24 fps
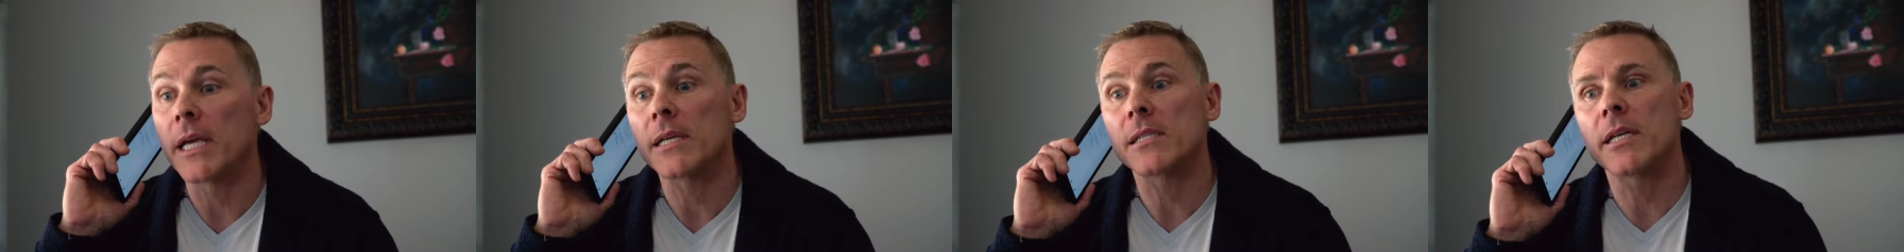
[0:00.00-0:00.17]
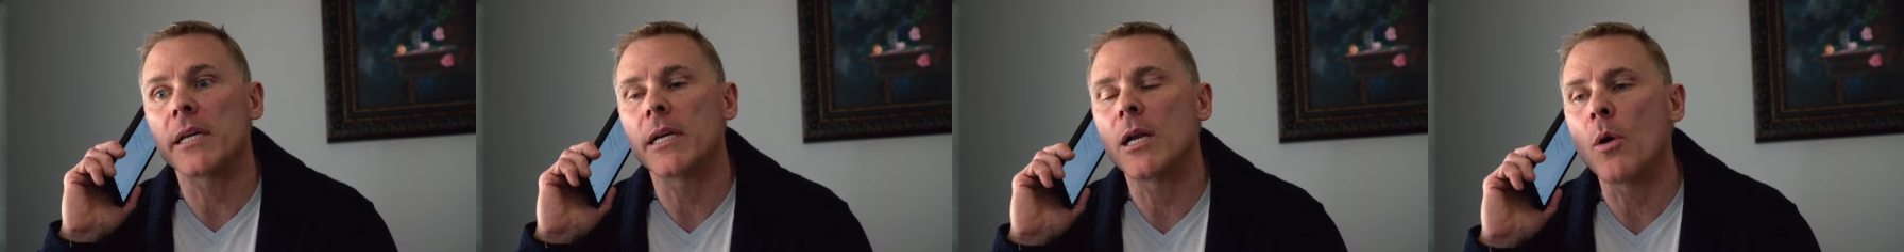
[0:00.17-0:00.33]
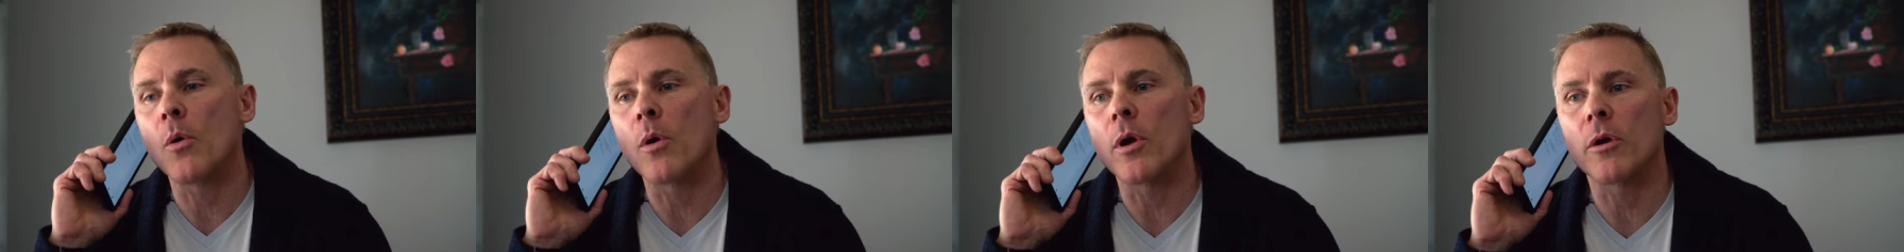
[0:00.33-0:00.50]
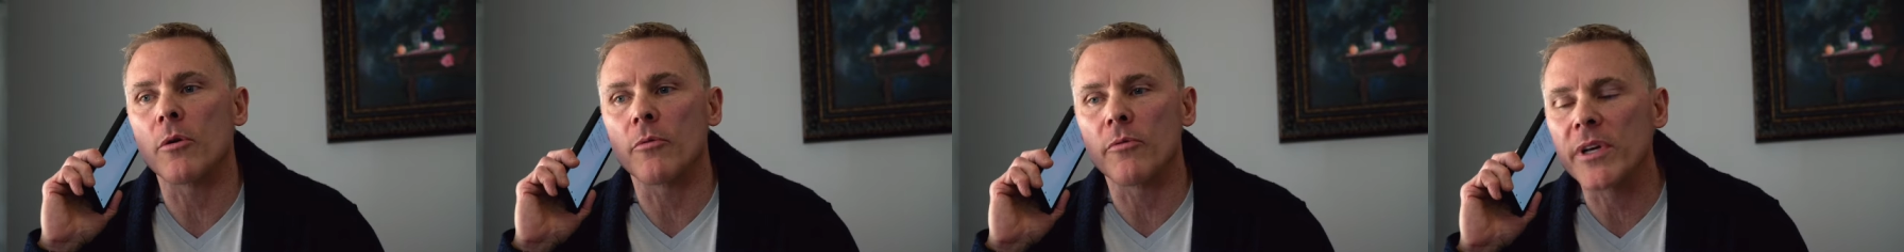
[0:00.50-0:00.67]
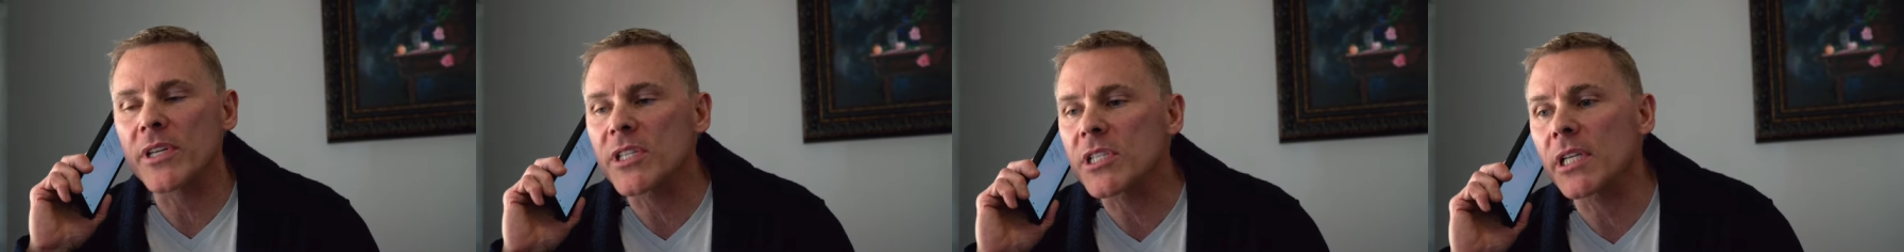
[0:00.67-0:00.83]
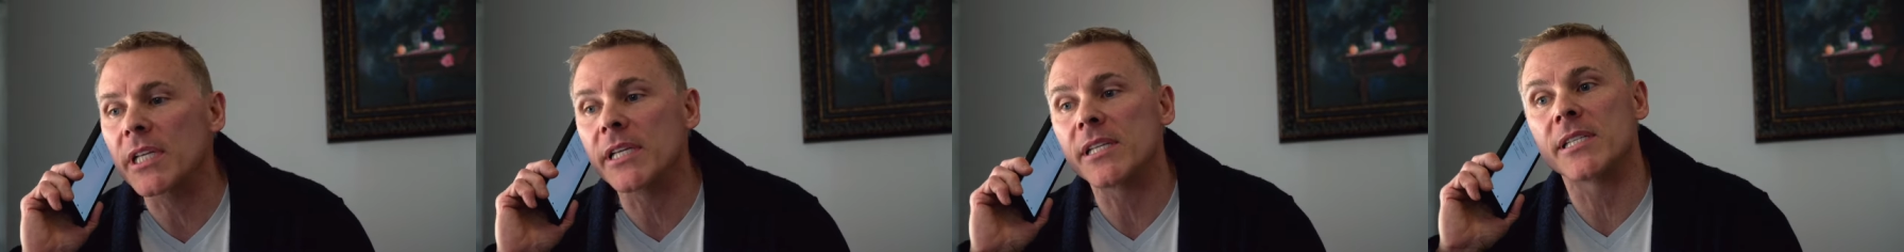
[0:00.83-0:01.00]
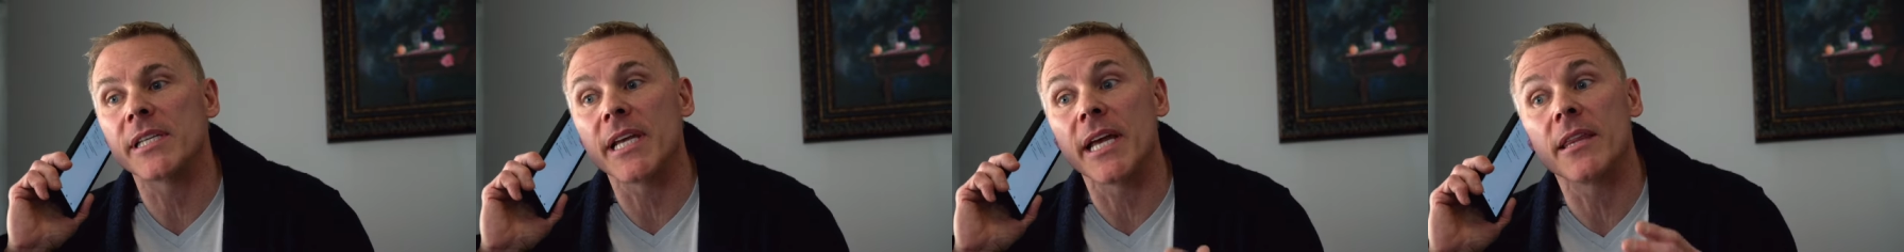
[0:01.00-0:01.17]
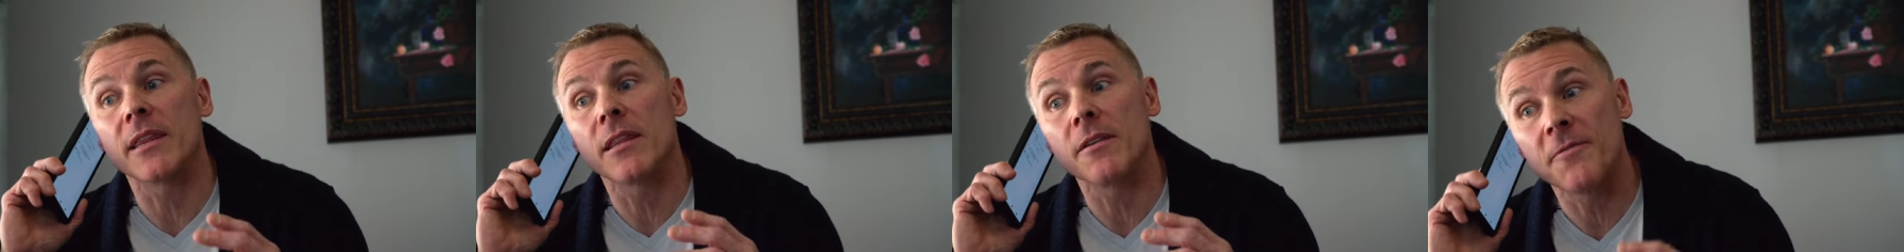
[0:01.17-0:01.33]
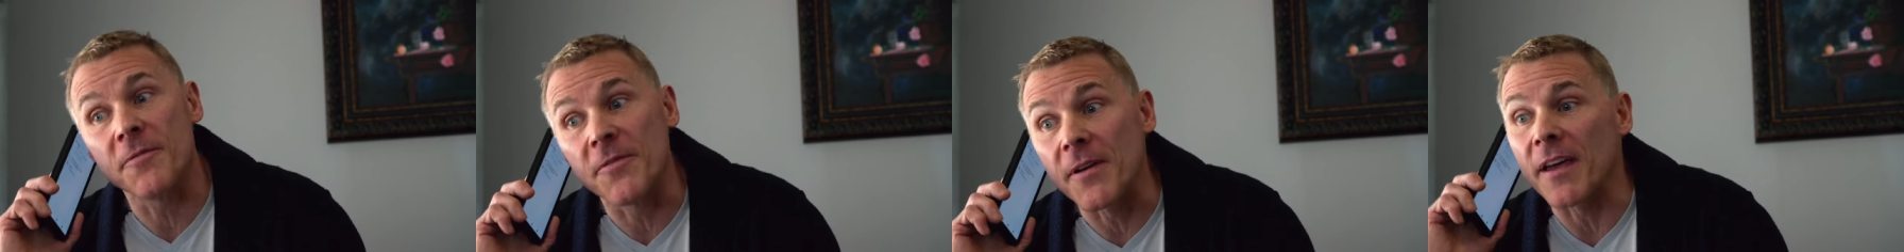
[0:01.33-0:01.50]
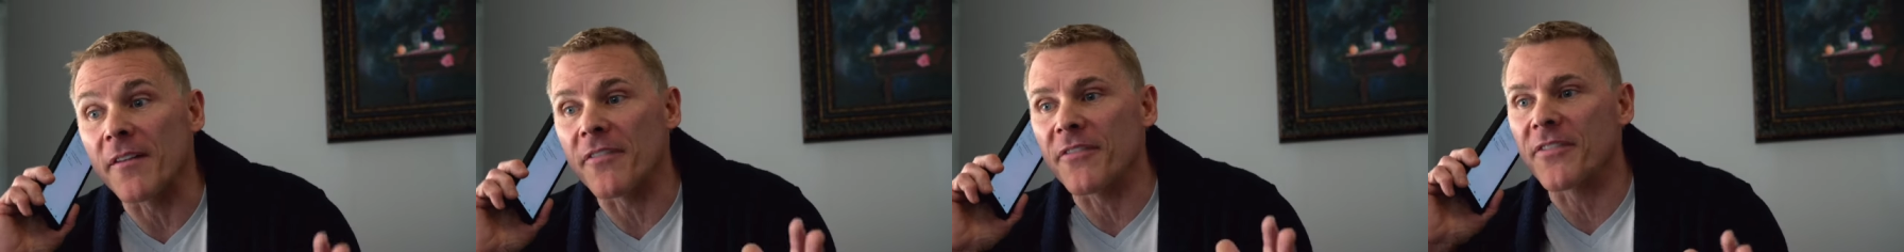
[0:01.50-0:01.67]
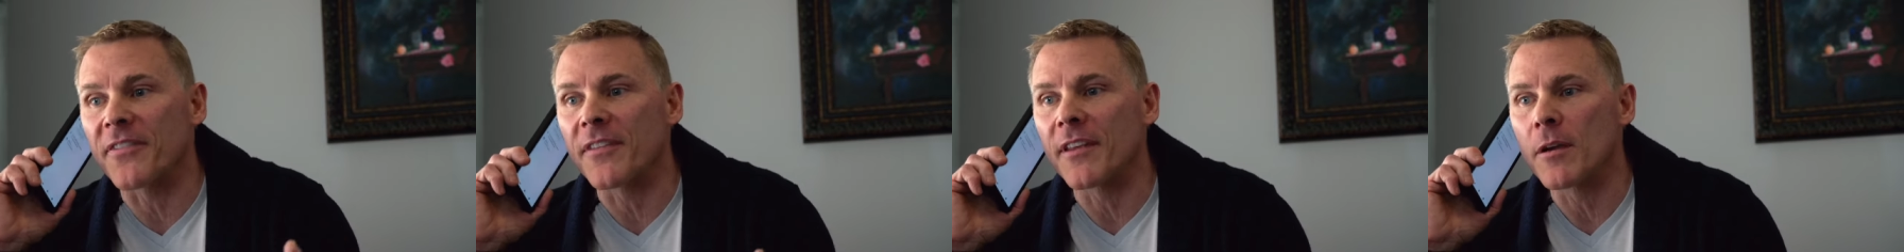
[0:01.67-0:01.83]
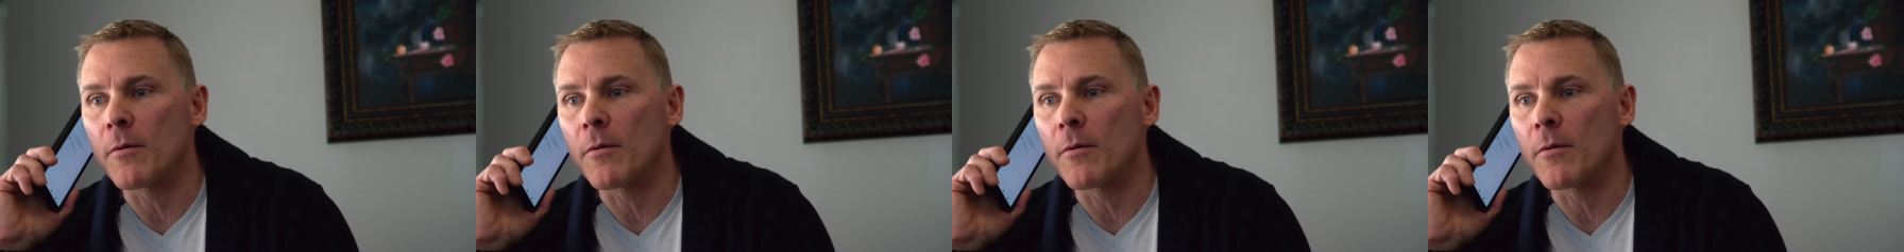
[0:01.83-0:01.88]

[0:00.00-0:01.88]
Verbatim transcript: yes, I know we originally said the 5th.